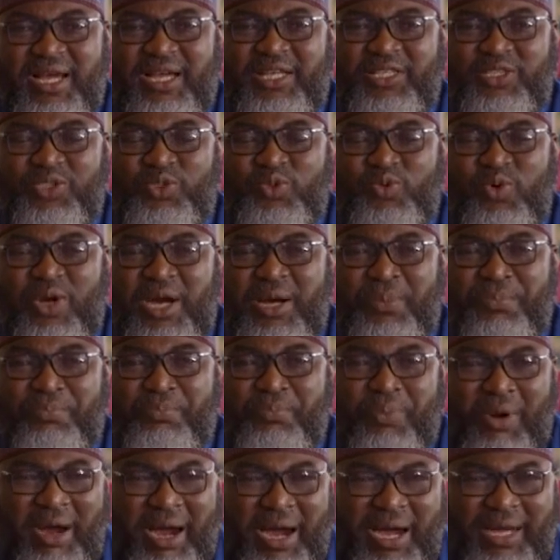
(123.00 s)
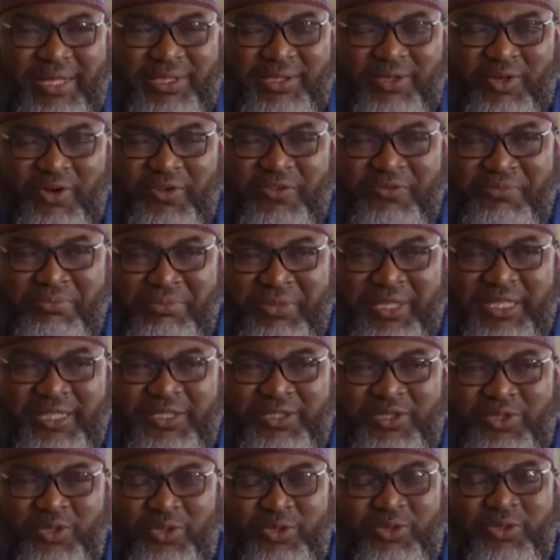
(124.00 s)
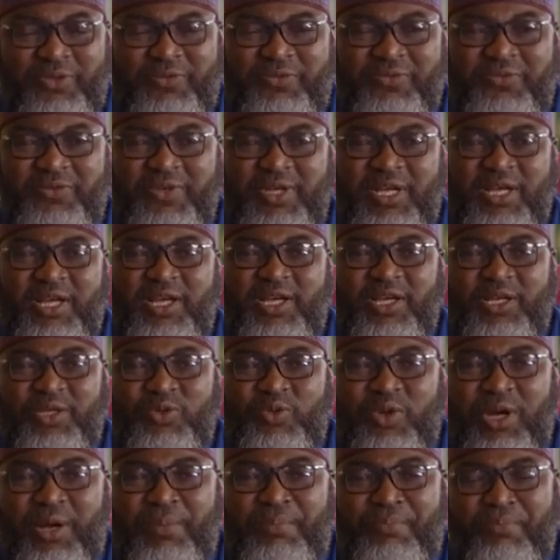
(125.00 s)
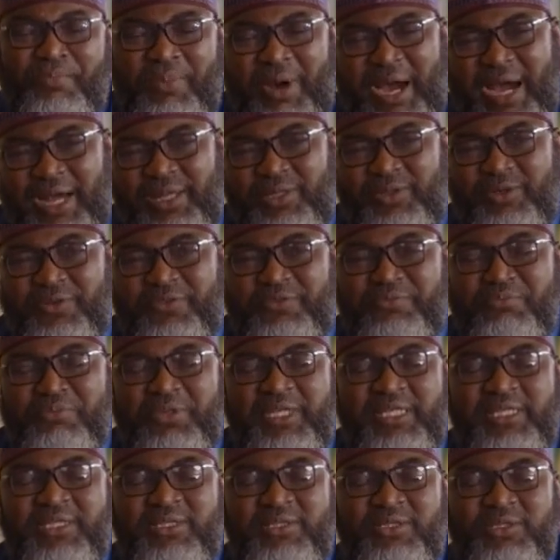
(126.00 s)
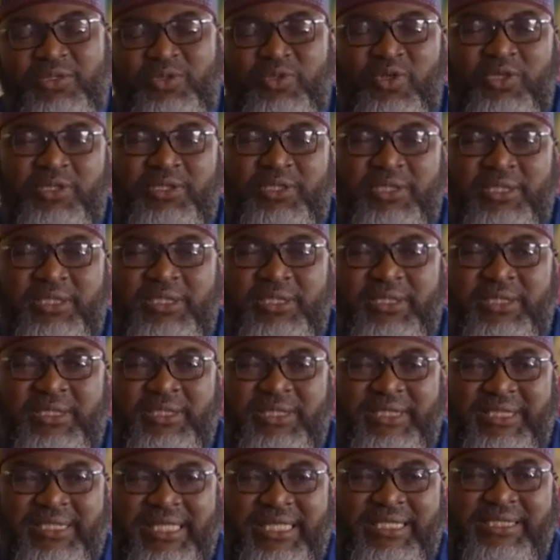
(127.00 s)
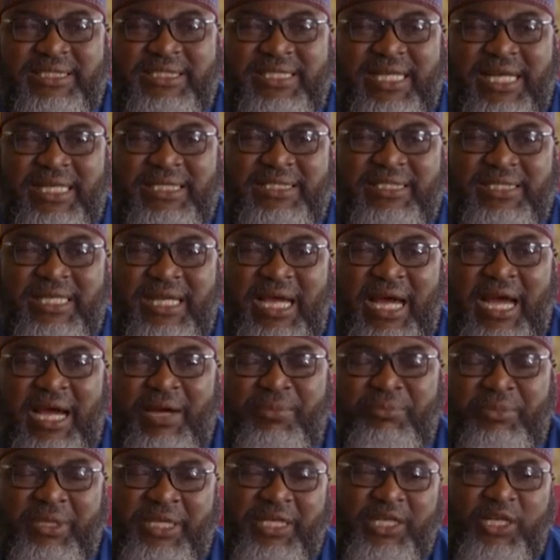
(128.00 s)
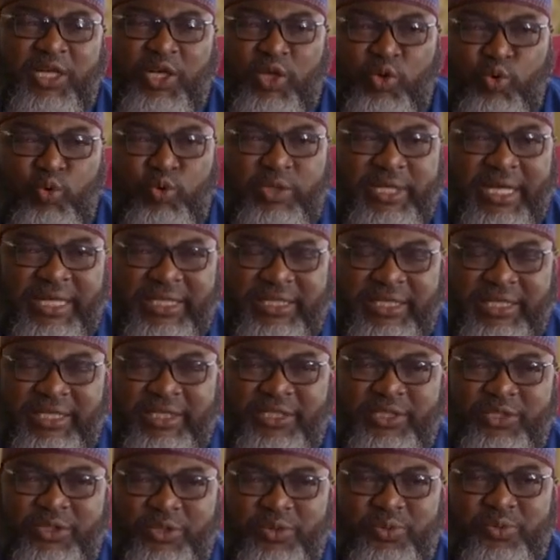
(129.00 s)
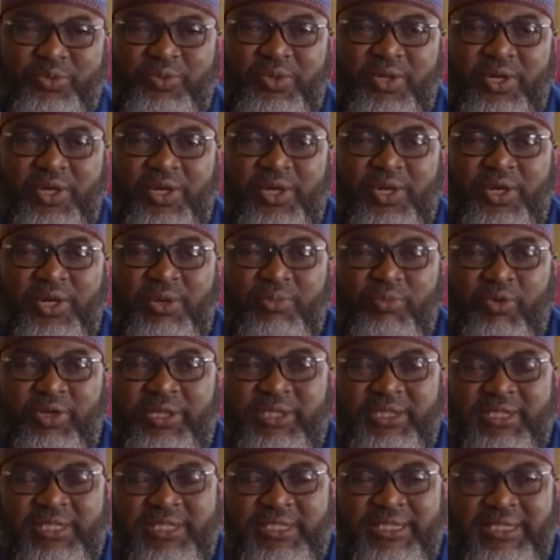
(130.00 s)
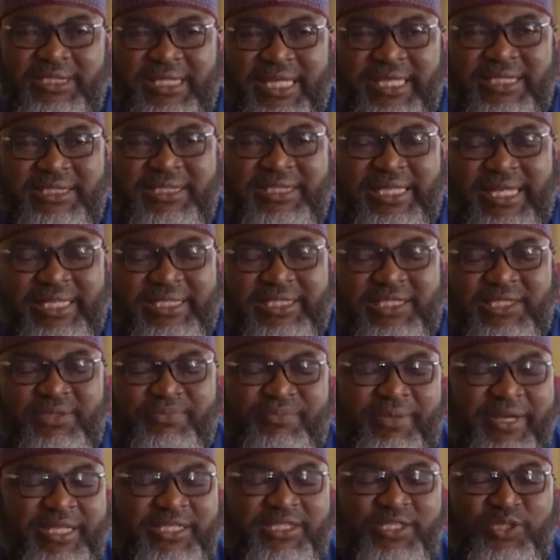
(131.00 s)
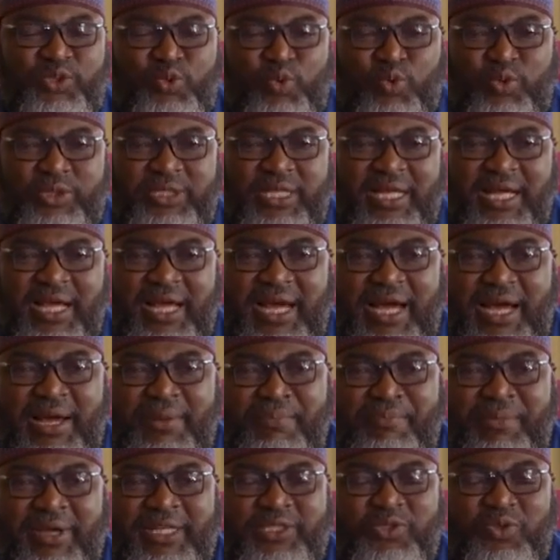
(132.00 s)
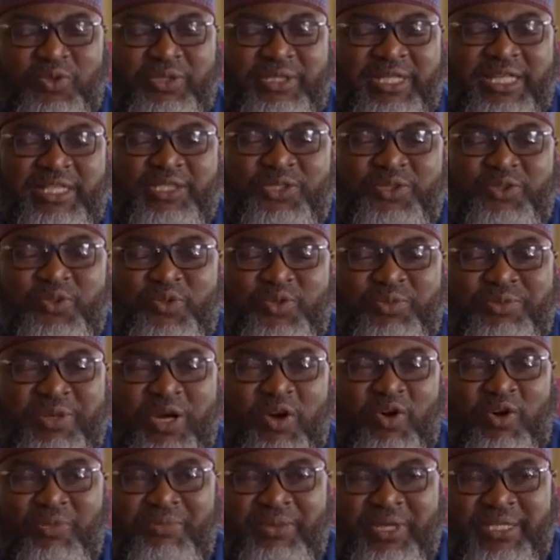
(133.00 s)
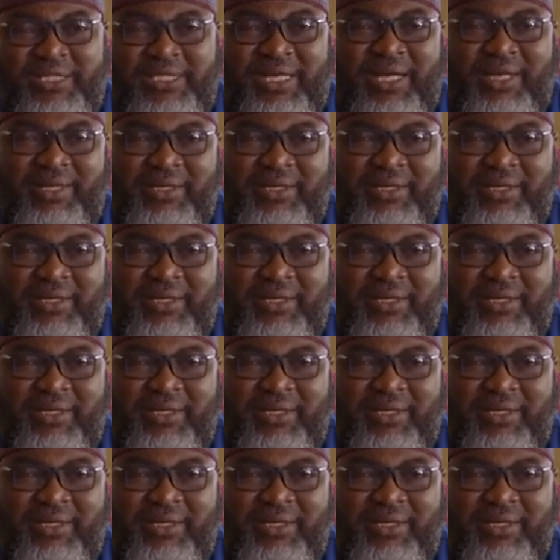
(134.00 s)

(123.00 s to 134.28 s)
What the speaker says: and you are part of me, sort of. You are part of me, not in the sense that I'm included in you, but in the sense that is best known and best understood by Almighty